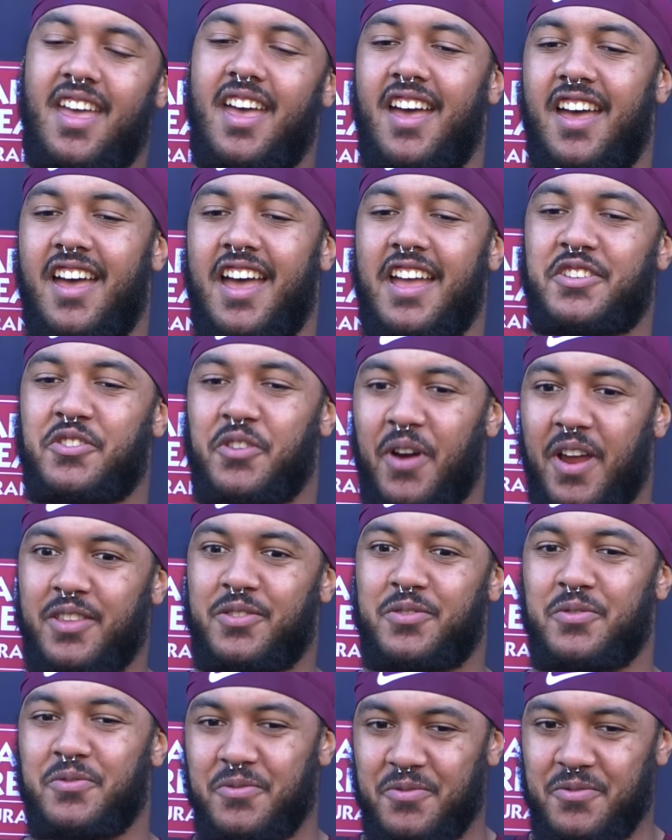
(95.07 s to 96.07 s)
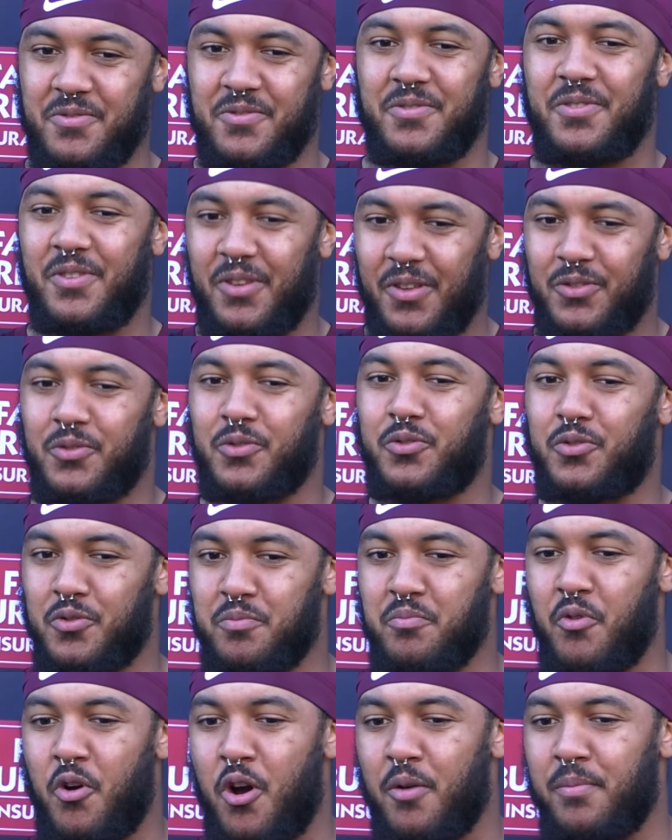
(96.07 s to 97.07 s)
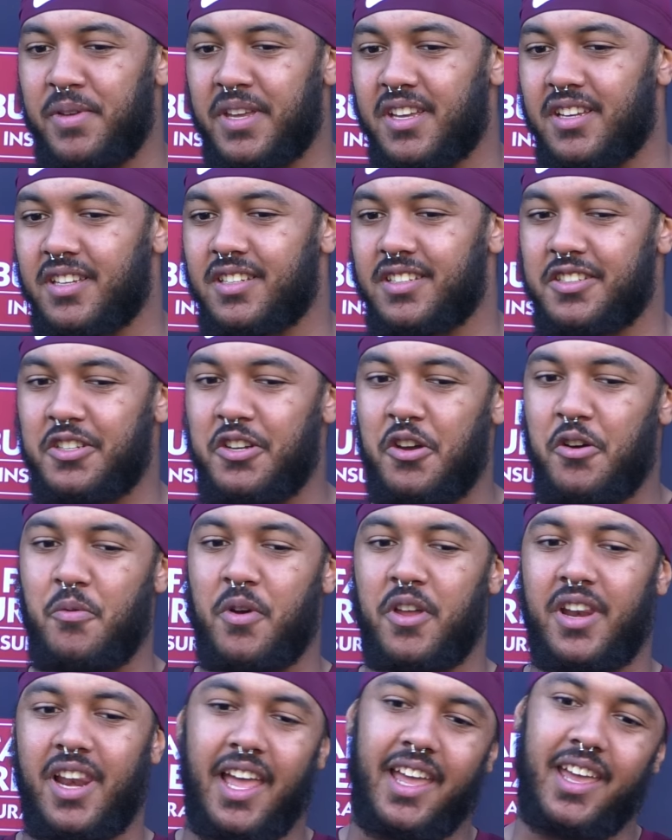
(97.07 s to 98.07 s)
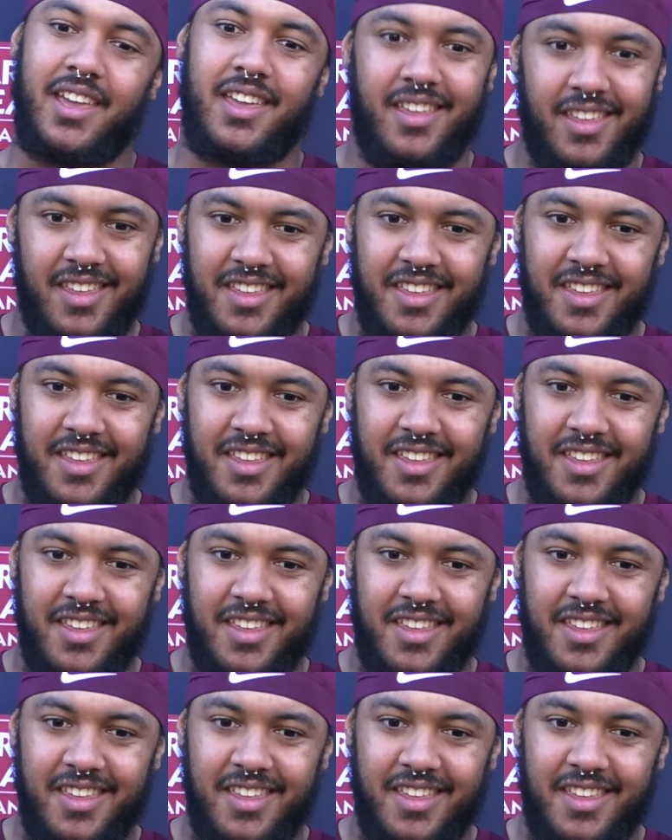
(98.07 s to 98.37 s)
I try to do more because, you know, when, like,